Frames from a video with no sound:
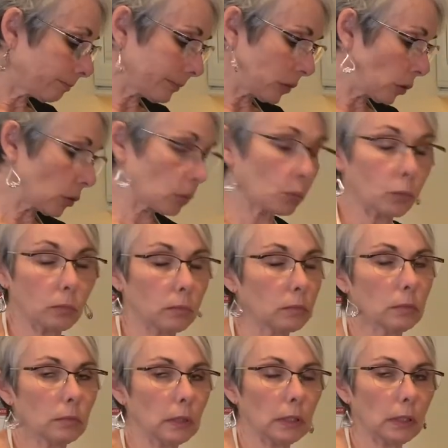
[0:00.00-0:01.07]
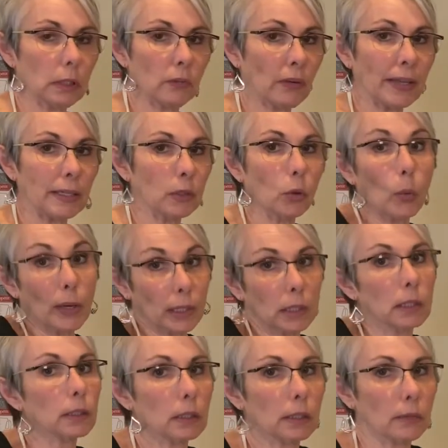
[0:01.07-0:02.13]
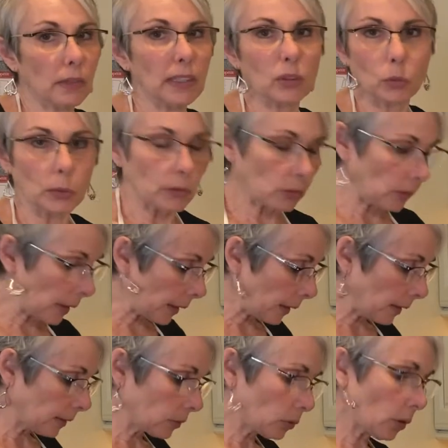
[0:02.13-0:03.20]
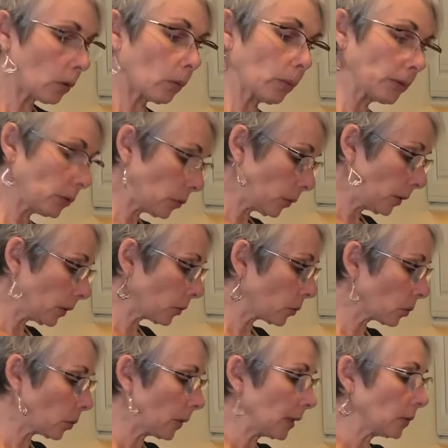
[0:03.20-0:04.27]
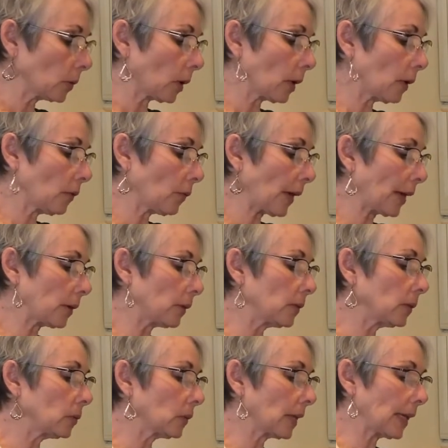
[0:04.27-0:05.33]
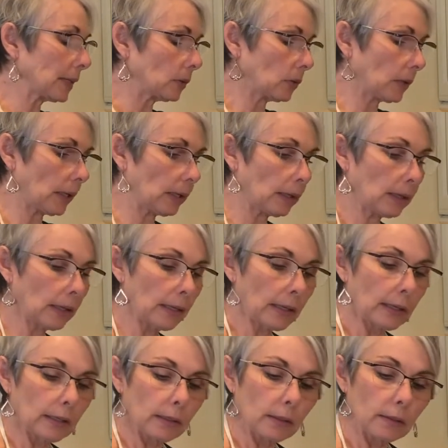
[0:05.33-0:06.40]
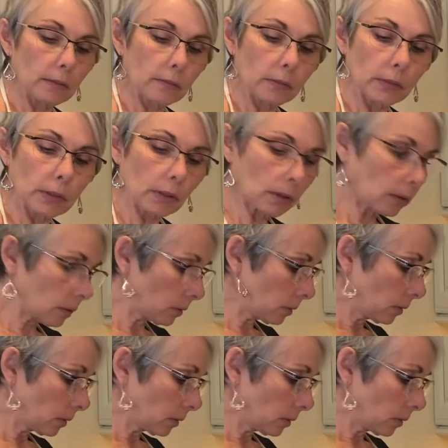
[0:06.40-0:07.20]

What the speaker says: just, if I didn't oil it, things would stick. So we're just going to squeeze off out of this casing little